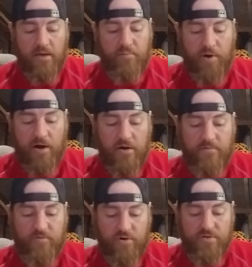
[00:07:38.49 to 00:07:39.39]
Prayer
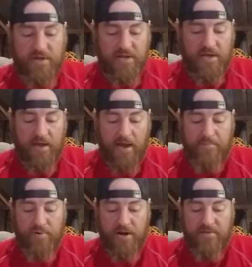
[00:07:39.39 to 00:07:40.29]
for the day. I
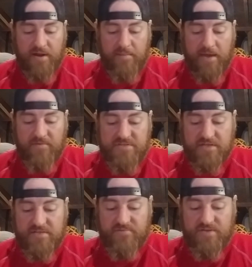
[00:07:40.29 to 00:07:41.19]
pray that I may have a
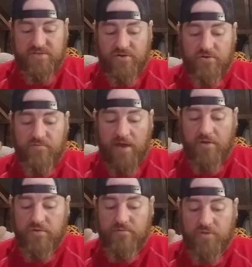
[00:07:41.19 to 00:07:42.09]
sense of the eternal
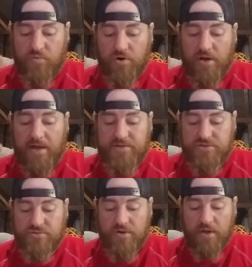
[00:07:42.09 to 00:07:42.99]
value of the work I
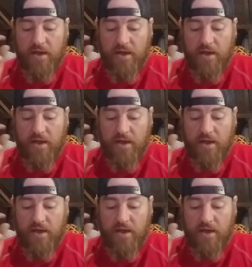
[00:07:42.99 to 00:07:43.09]
do.